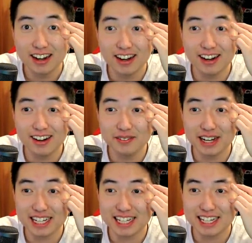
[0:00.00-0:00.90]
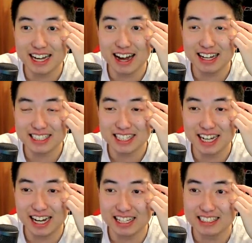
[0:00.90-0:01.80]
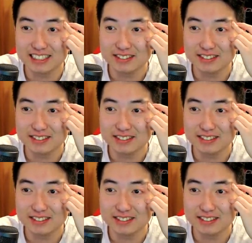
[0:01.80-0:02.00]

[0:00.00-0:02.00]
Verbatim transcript: Oh my gosh, guys.